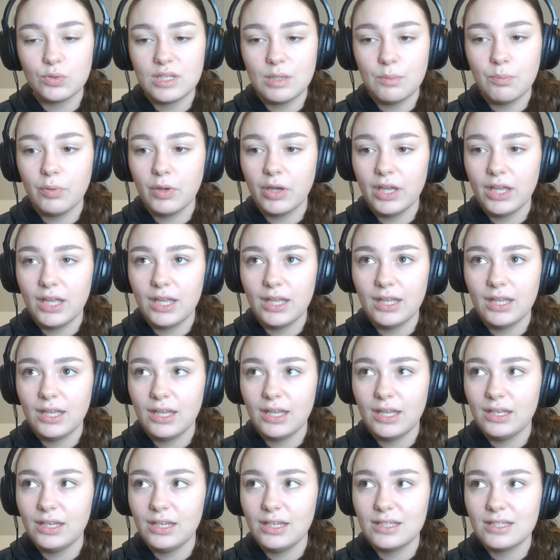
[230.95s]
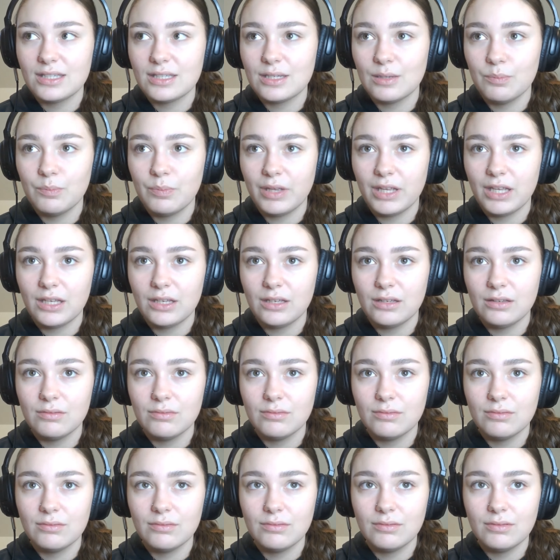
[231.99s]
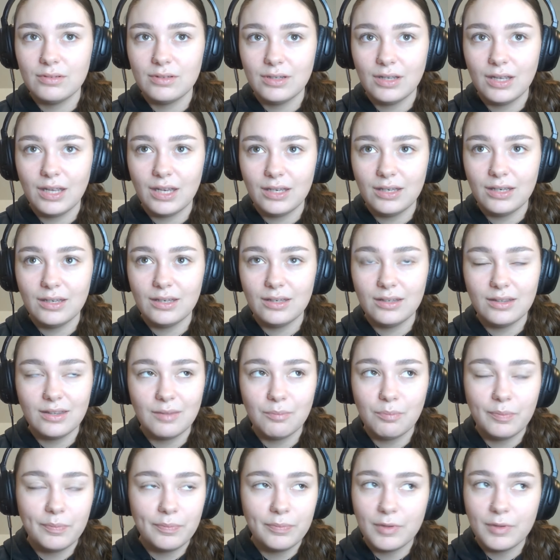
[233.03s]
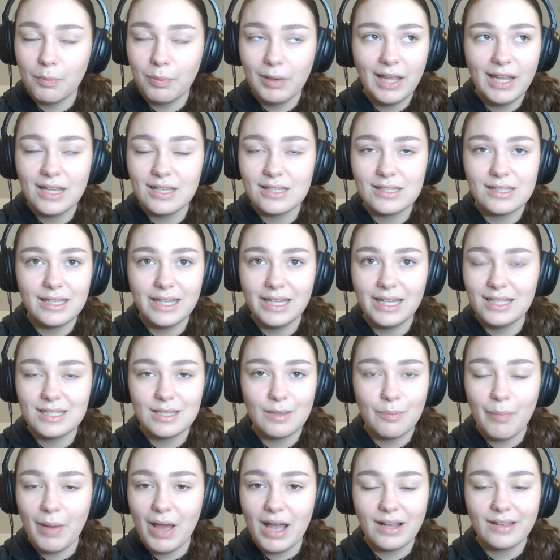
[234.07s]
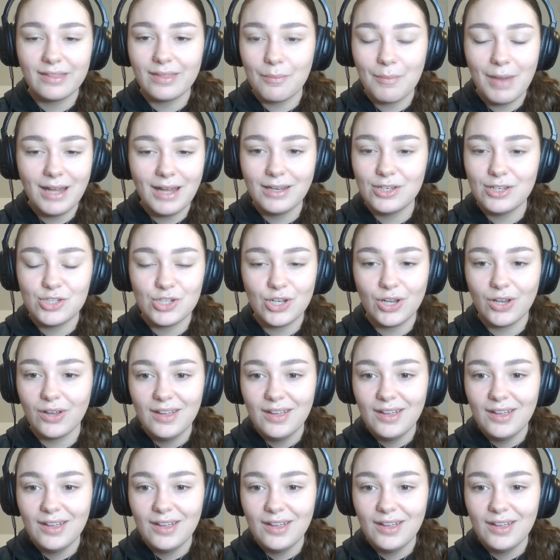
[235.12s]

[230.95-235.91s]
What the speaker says: But it needs to be, the players need to back the manager.